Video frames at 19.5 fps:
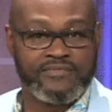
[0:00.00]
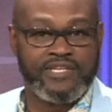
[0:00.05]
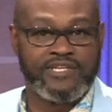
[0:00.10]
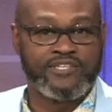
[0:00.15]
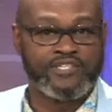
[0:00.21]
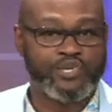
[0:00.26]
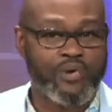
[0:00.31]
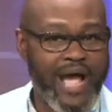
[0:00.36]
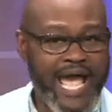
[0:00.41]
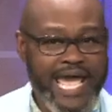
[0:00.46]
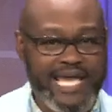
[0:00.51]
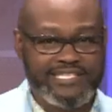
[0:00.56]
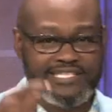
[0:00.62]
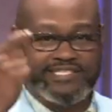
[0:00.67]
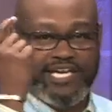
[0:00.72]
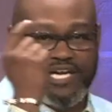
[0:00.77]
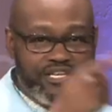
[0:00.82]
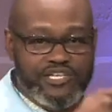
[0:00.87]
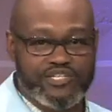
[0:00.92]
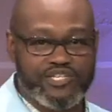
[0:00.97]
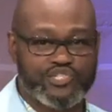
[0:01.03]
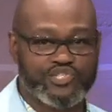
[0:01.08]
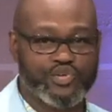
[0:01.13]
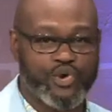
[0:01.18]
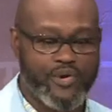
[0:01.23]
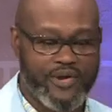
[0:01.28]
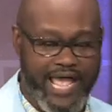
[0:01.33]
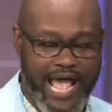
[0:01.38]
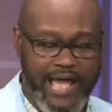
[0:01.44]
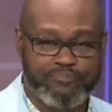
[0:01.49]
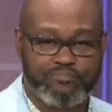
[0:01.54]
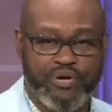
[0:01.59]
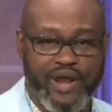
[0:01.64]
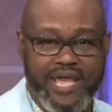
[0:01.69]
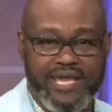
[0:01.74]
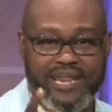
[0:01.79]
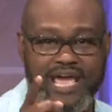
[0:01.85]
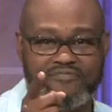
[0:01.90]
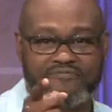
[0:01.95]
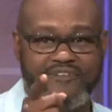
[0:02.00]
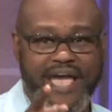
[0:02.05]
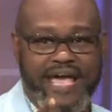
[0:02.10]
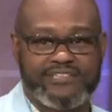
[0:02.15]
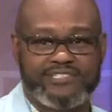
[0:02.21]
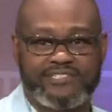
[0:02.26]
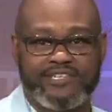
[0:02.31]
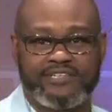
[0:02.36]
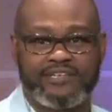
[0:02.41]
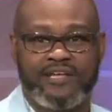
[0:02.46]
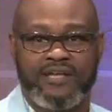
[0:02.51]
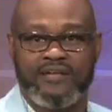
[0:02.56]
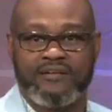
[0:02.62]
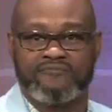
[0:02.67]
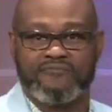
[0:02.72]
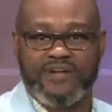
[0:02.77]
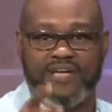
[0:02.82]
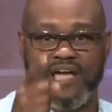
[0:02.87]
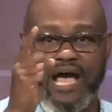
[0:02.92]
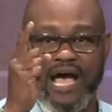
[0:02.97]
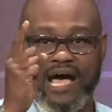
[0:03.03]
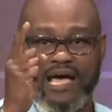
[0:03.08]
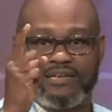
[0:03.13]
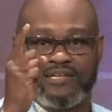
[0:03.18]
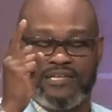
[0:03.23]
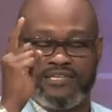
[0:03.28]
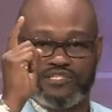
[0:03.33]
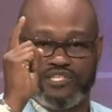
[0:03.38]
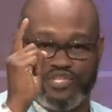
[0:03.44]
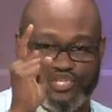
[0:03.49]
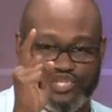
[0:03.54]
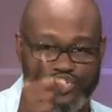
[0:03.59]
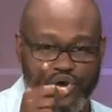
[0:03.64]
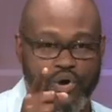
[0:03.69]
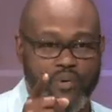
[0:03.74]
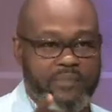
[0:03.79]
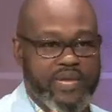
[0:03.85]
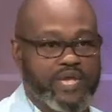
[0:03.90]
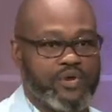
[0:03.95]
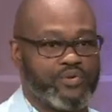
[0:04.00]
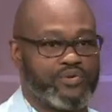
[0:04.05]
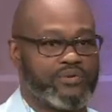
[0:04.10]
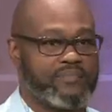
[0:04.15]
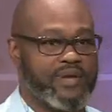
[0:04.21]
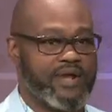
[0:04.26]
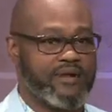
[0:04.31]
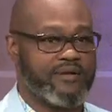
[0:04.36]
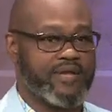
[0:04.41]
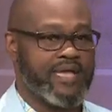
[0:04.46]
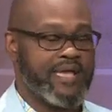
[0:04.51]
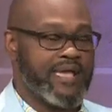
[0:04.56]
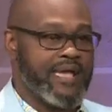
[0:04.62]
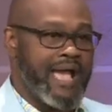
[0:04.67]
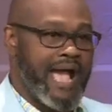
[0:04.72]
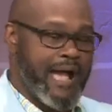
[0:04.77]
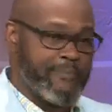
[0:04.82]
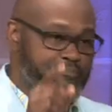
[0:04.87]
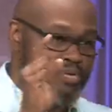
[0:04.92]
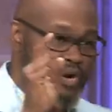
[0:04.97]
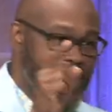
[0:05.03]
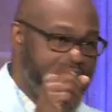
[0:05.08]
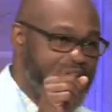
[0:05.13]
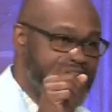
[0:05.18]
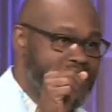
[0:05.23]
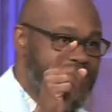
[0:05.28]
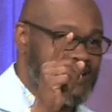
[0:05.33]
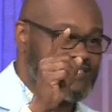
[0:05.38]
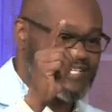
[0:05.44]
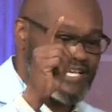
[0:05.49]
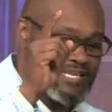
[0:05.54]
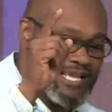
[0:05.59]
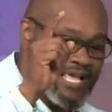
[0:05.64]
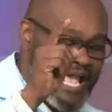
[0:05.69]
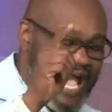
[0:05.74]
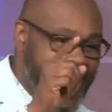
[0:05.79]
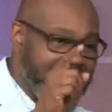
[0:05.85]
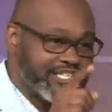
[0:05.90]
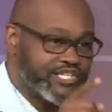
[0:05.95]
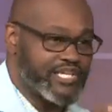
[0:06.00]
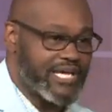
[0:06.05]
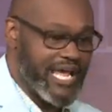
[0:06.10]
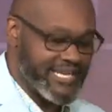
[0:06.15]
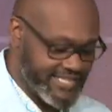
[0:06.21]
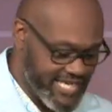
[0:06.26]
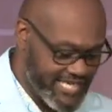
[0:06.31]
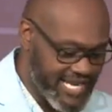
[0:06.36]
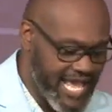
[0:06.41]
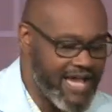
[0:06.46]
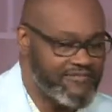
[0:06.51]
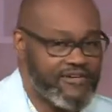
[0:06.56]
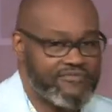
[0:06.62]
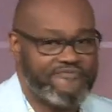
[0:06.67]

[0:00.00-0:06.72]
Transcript: So I had to tell her the story. I prayed, I fasted for God to show me who to marry. I prayed and I said, I didn't have a